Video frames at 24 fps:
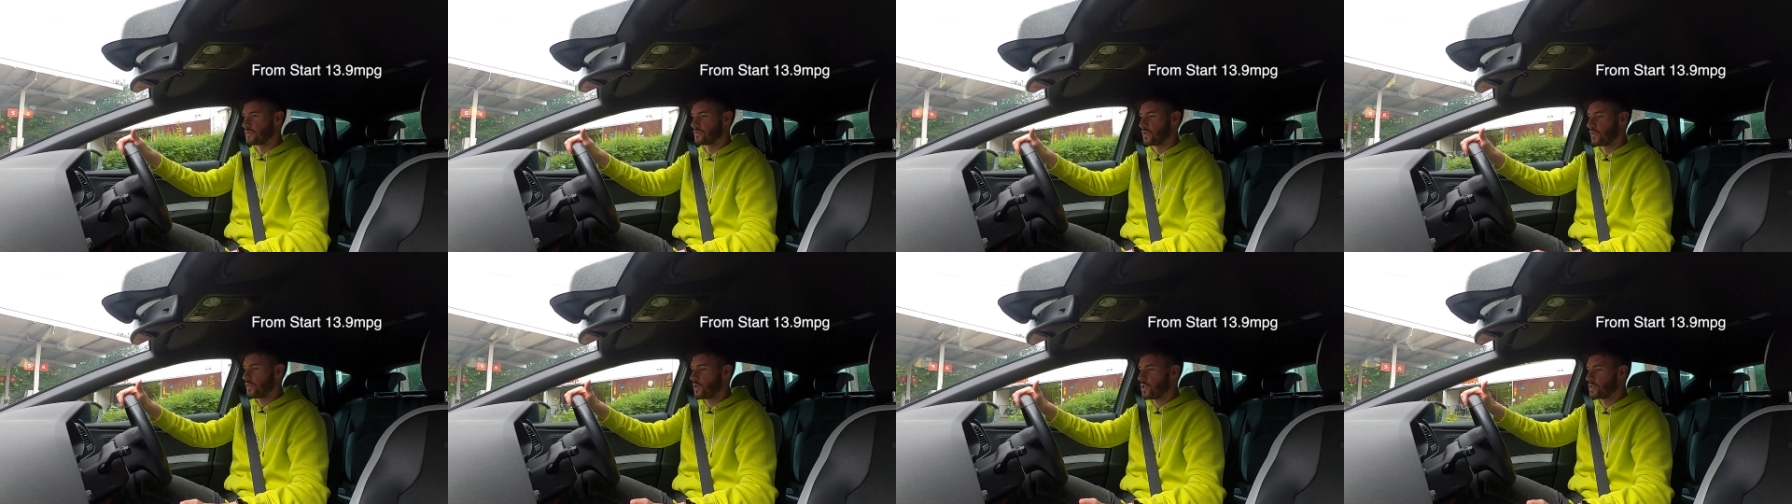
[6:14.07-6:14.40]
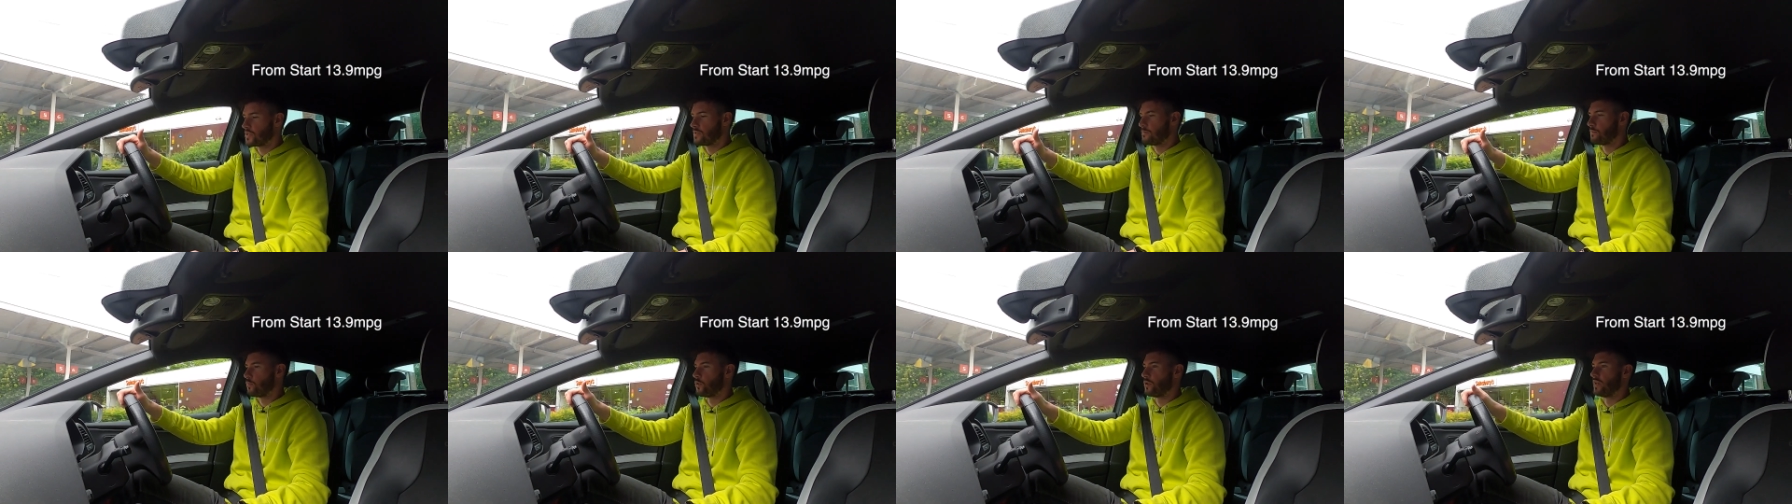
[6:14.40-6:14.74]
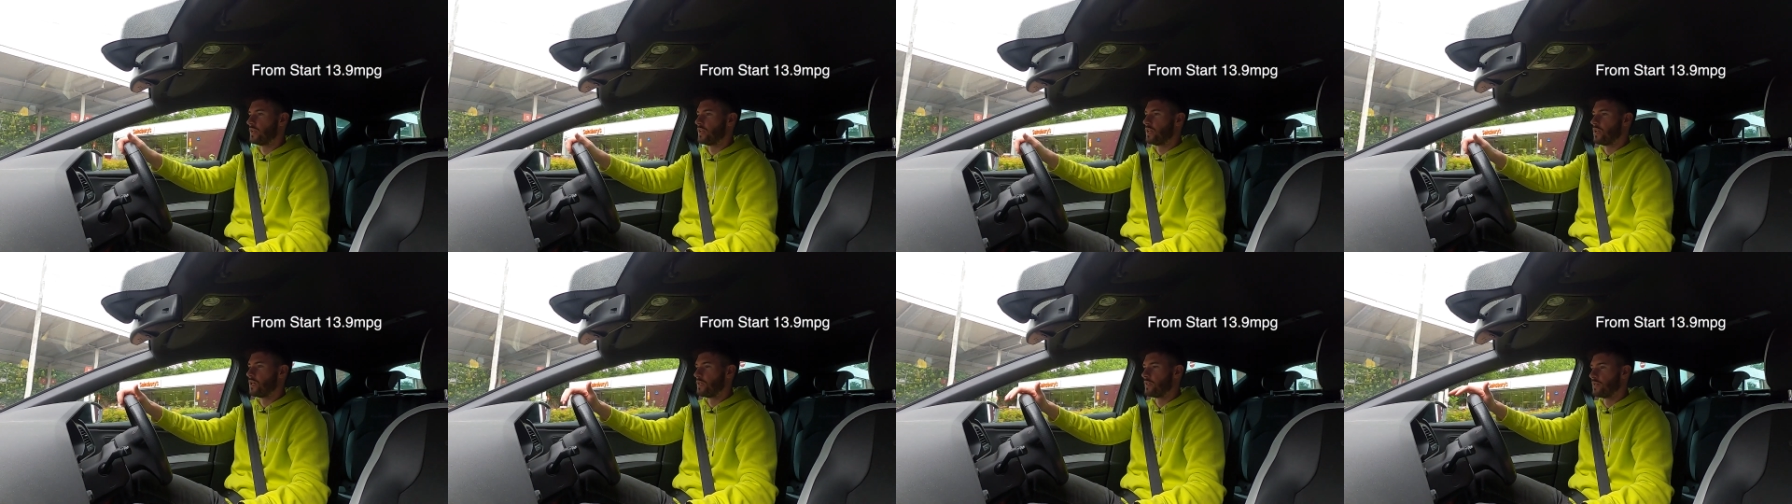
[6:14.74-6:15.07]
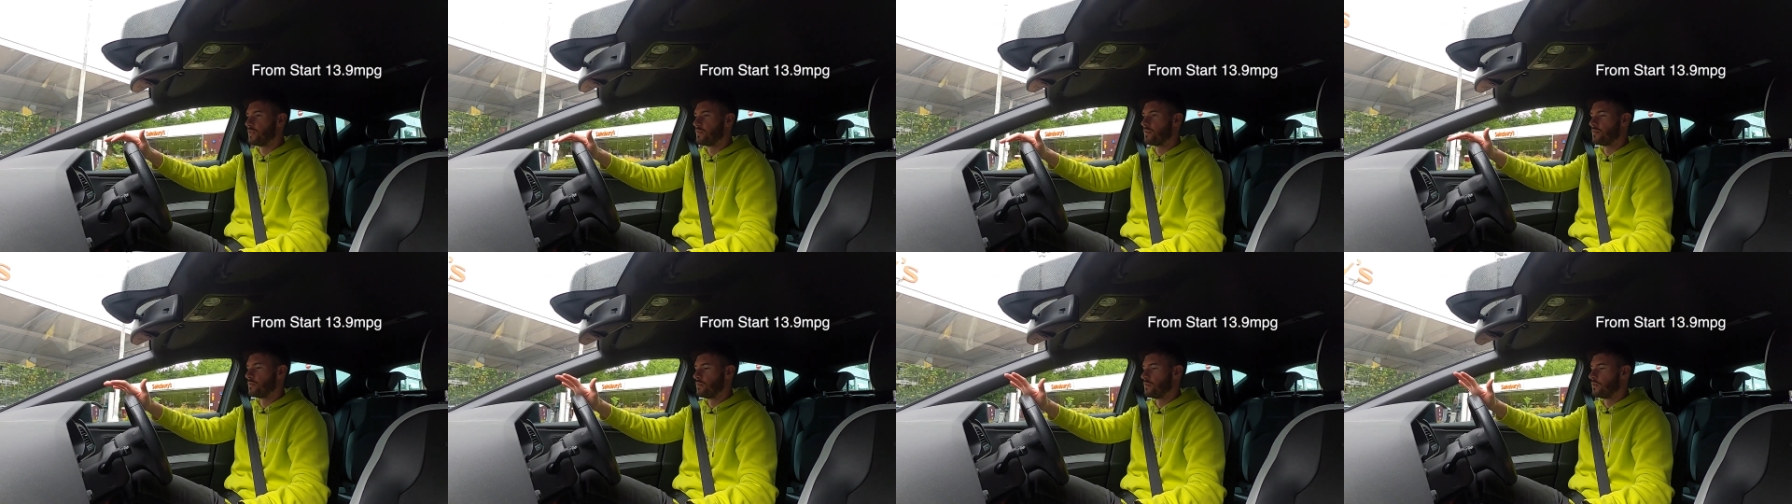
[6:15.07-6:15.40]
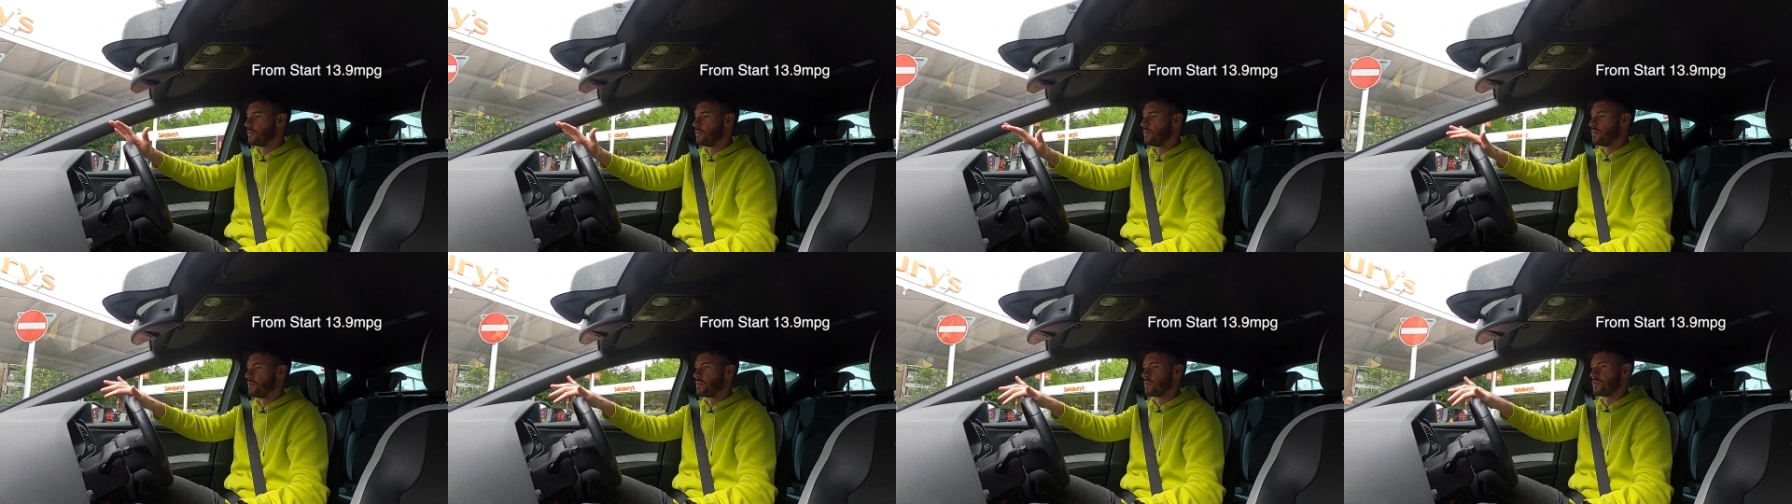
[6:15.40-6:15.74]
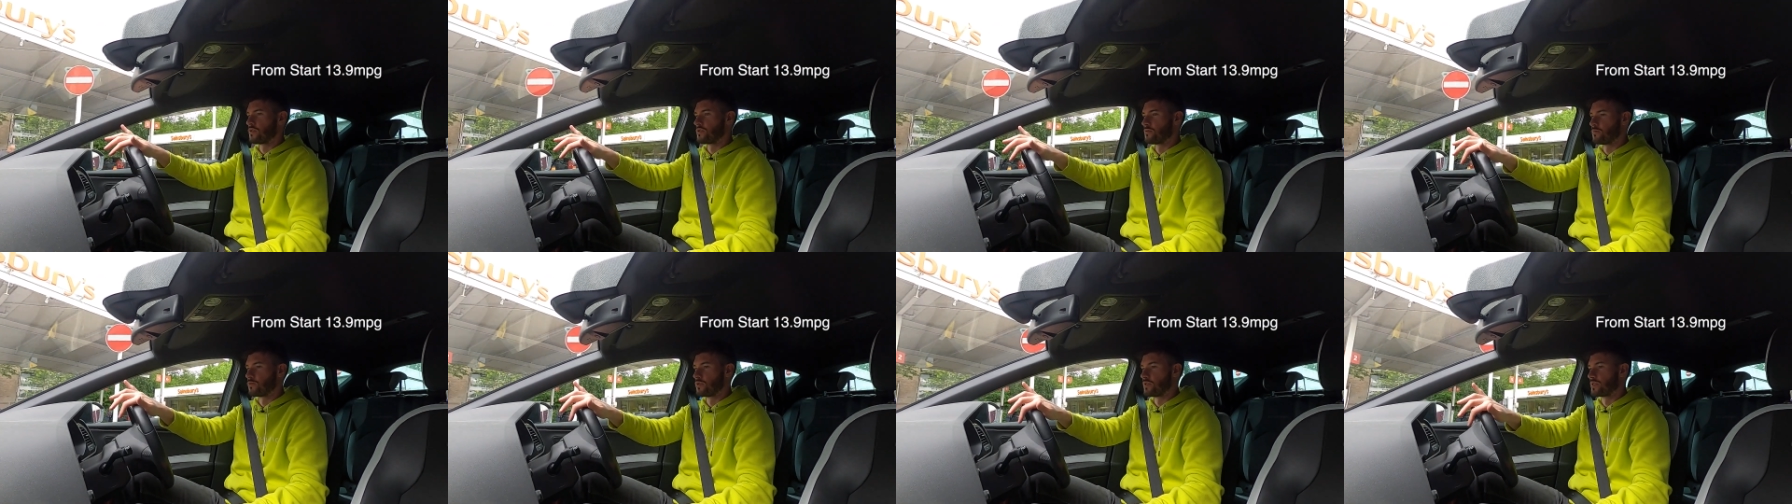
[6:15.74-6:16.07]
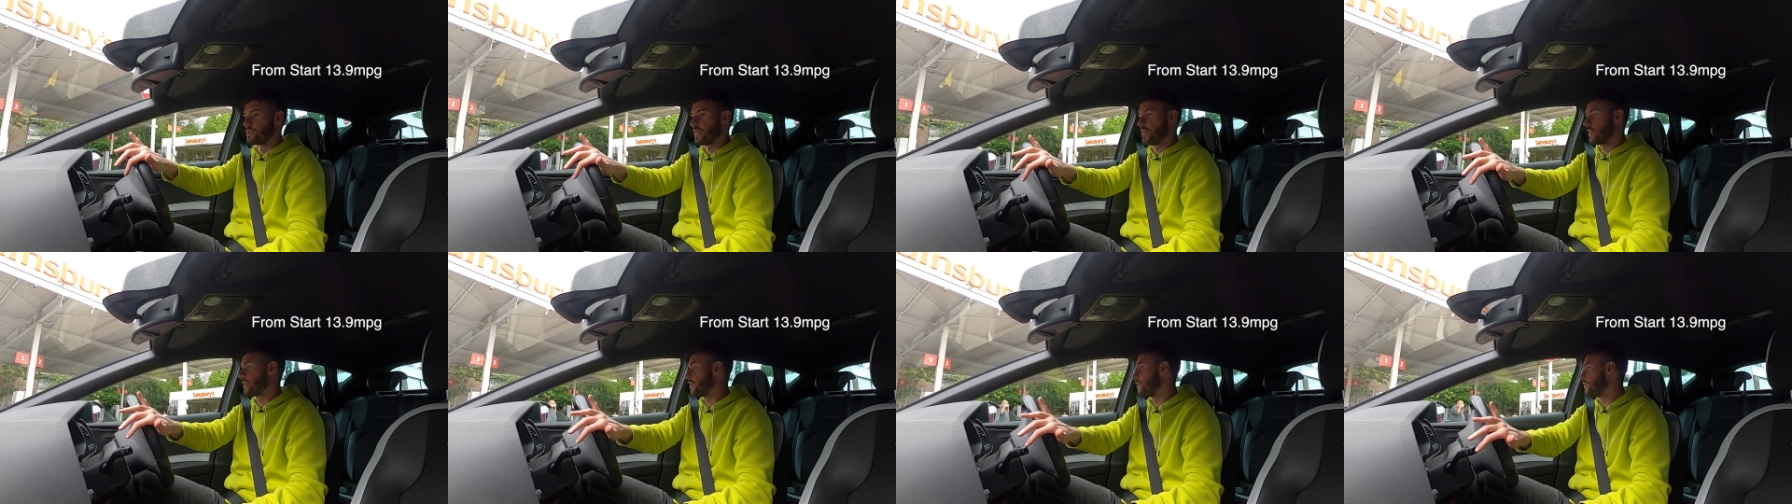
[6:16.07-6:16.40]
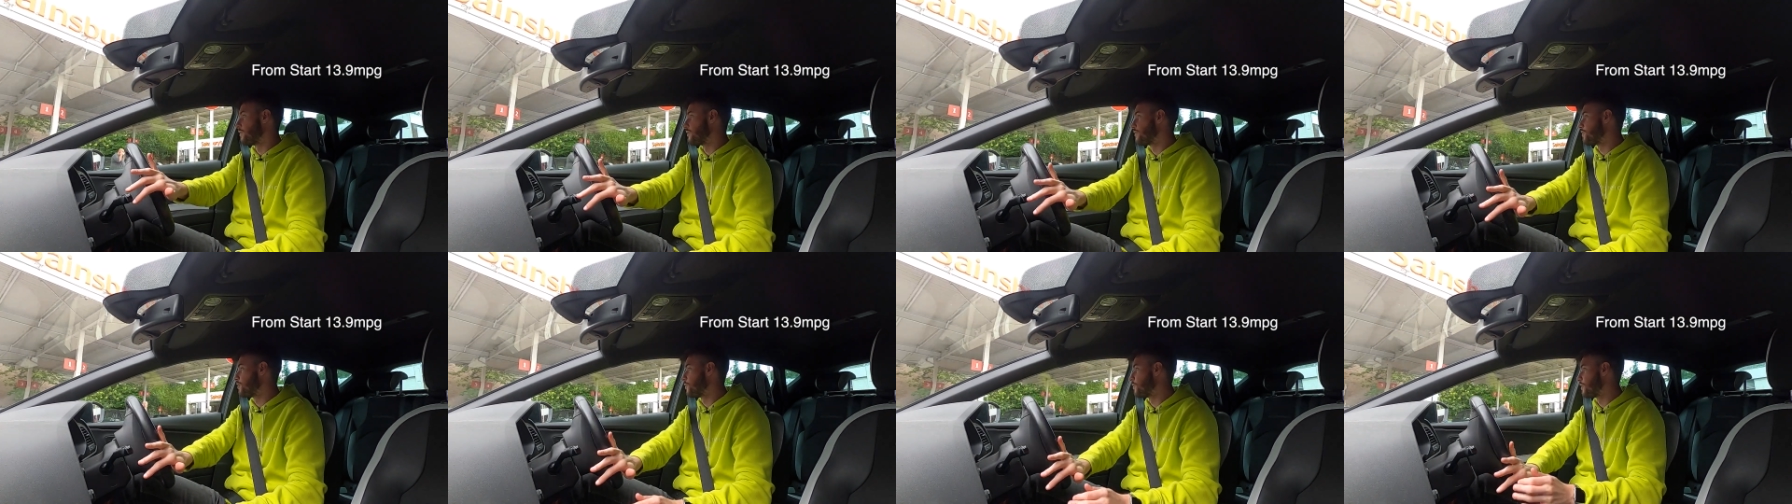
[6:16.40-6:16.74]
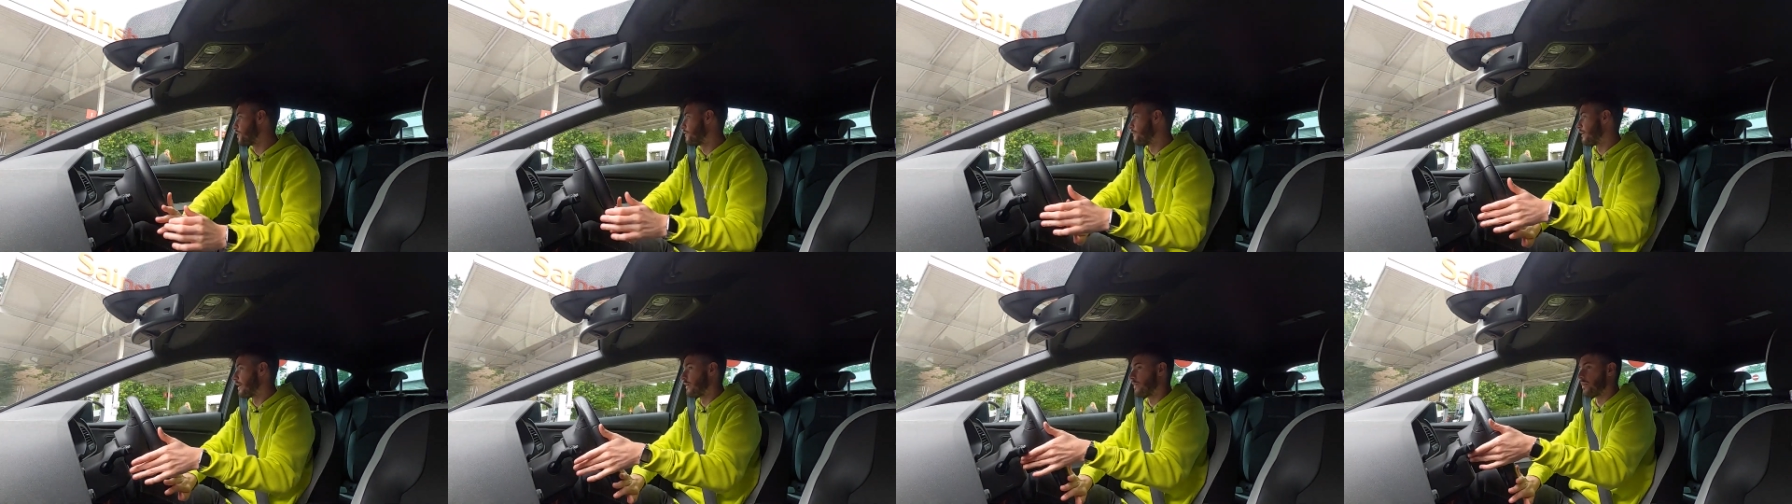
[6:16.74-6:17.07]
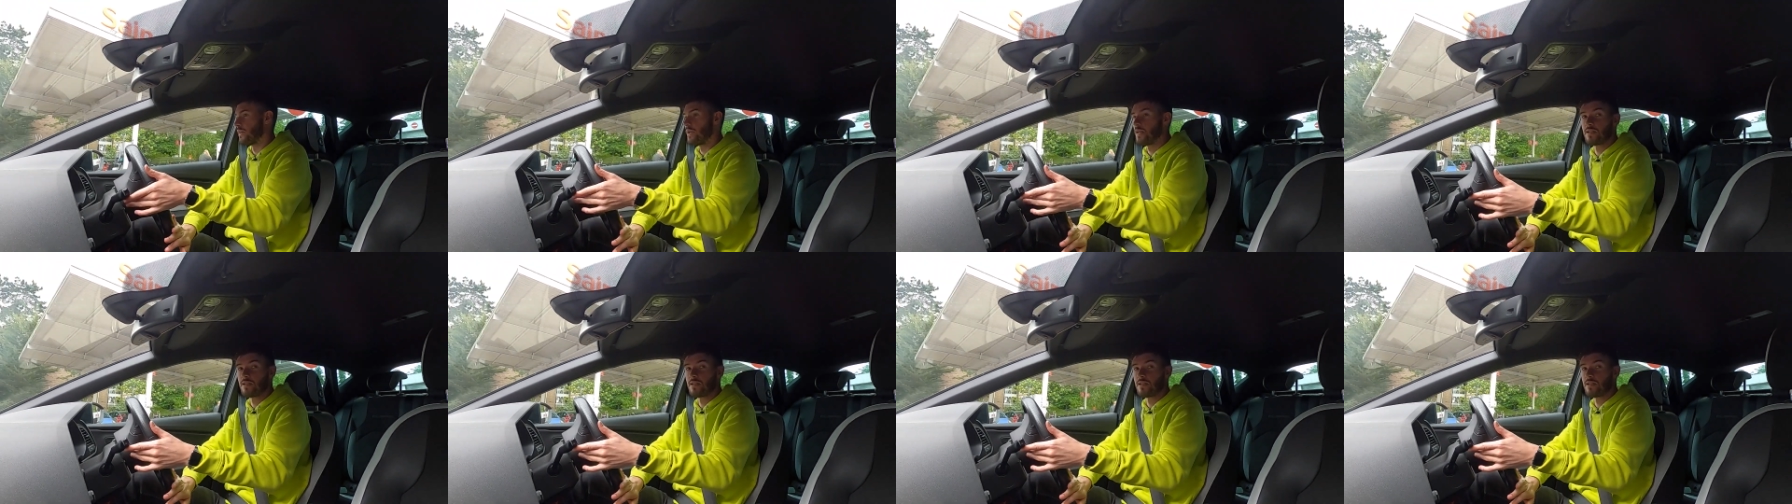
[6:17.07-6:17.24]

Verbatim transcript: So thirteen point nine. We're in second, tootling around.